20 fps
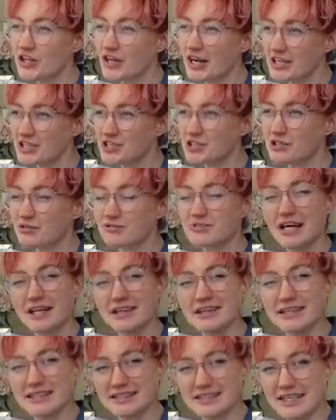that I should have
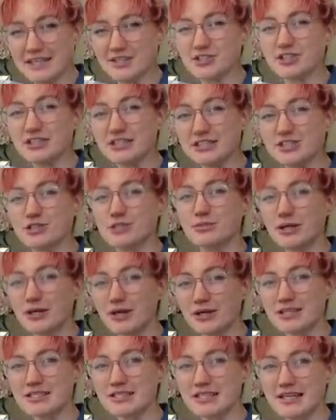done this, actually, to be
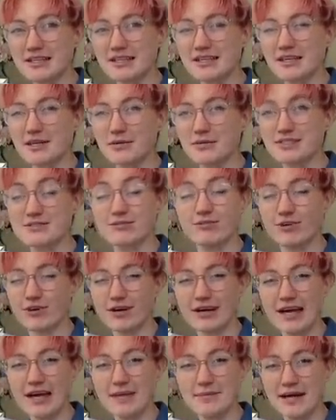honest. I think it was
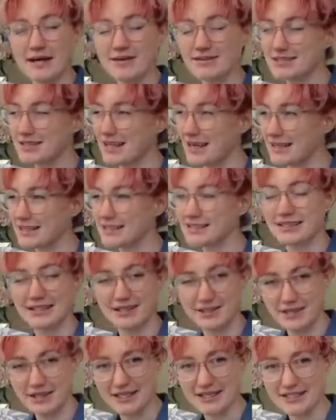4 a.m. and I was slightly
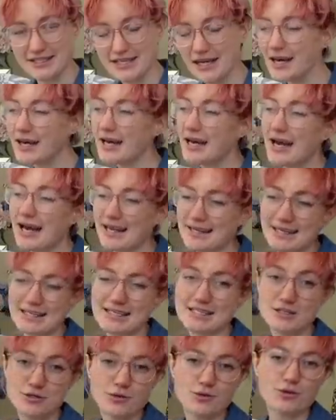delirious, and I
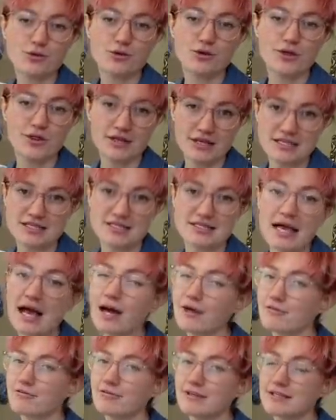saw this
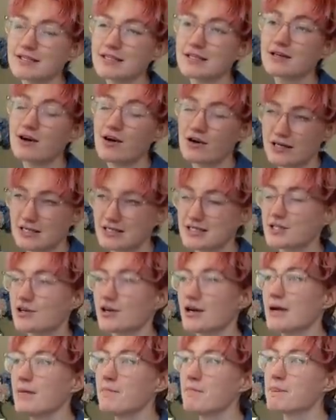outfit on
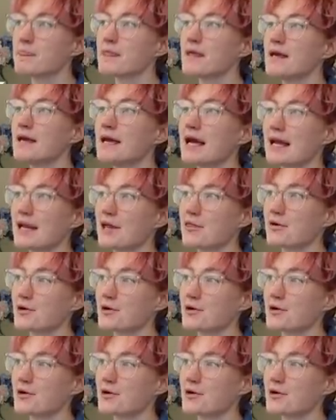Instagram and I